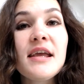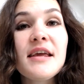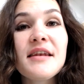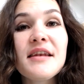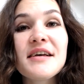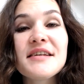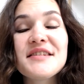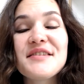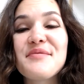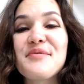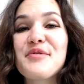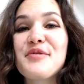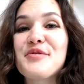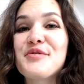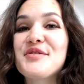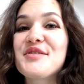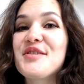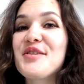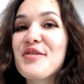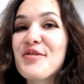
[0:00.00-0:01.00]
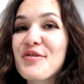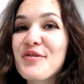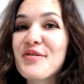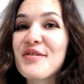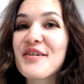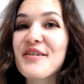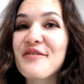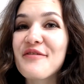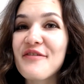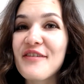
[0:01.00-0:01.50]
other words, you
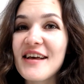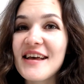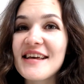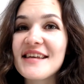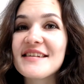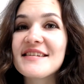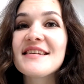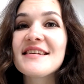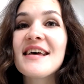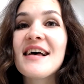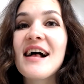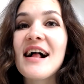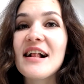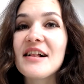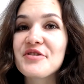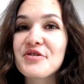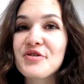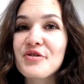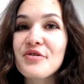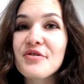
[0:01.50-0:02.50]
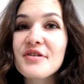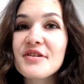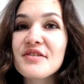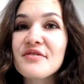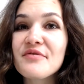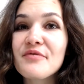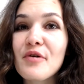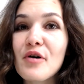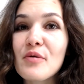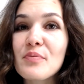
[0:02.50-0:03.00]
invent alternative
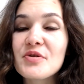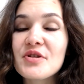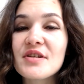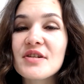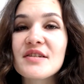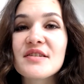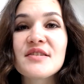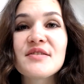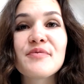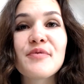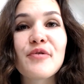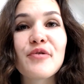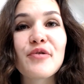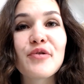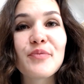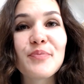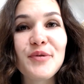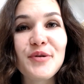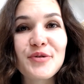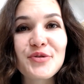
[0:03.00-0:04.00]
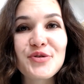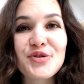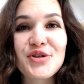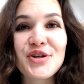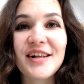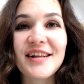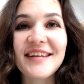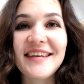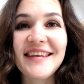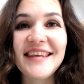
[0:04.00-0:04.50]
options for mutual
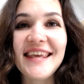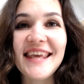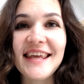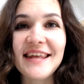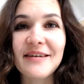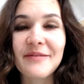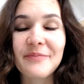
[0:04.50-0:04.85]
gain.